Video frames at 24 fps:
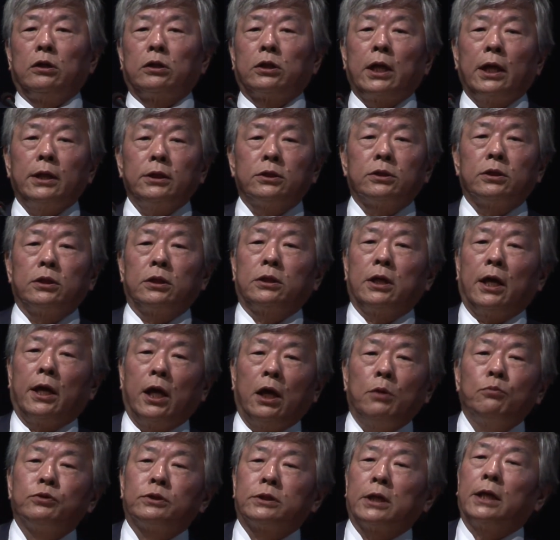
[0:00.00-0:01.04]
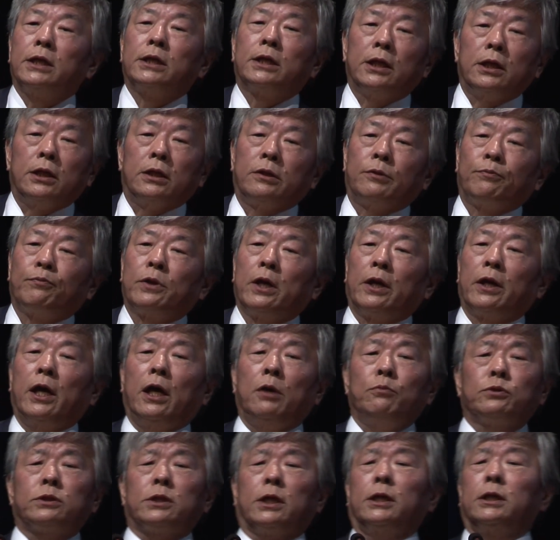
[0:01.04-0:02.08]
test the Hebb's idea. The
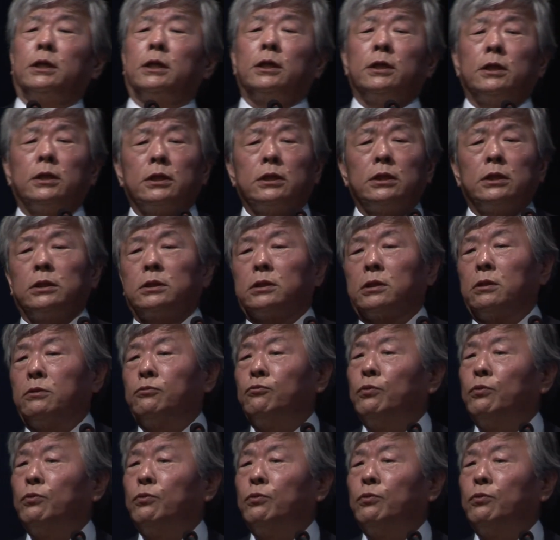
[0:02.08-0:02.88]
Hebb's idea is